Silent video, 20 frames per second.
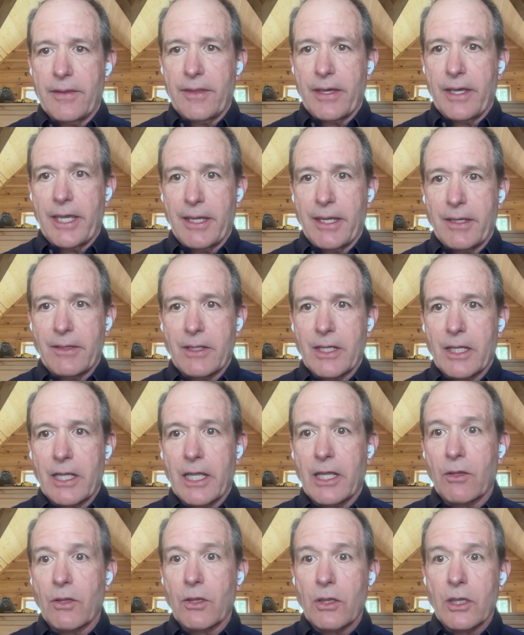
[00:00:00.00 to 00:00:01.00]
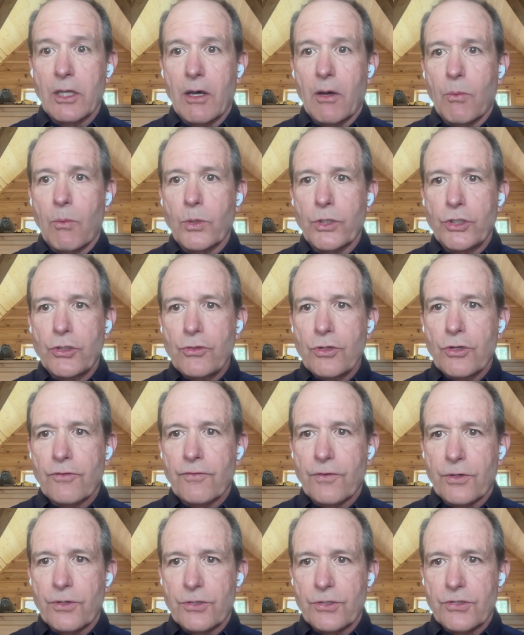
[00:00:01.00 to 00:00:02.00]
a, a, a
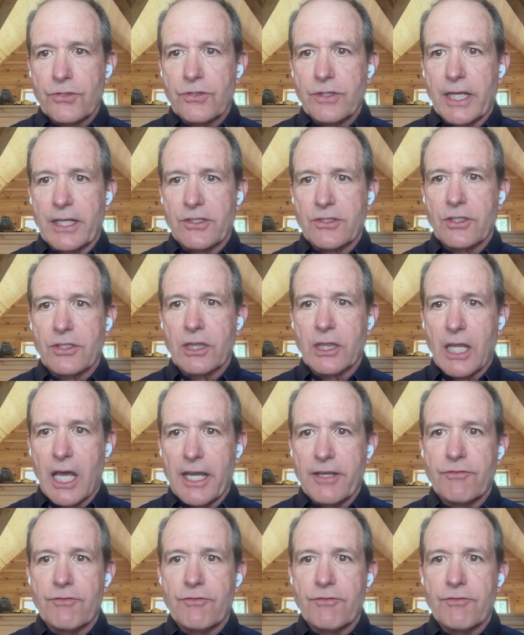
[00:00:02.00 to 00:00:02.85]
universe that's life